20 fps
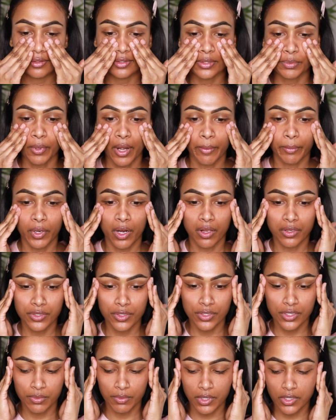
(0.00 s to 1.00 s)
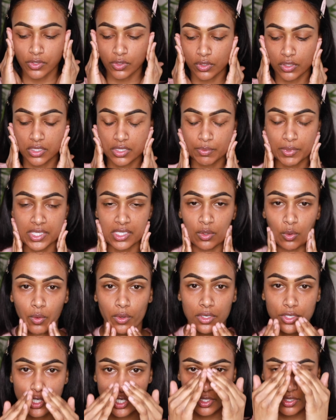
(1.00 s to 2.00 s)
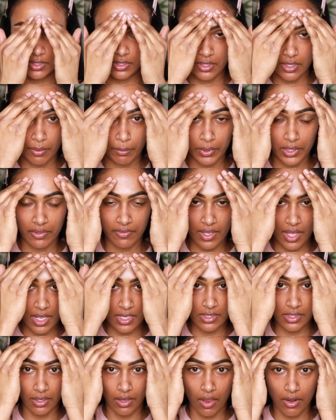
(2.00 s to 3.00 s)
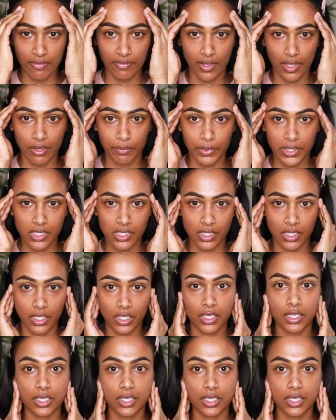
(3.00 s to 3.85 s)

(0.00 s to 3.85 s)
This primer also smells so good. It smells like oranges. I believe it has a lot of vitamin C in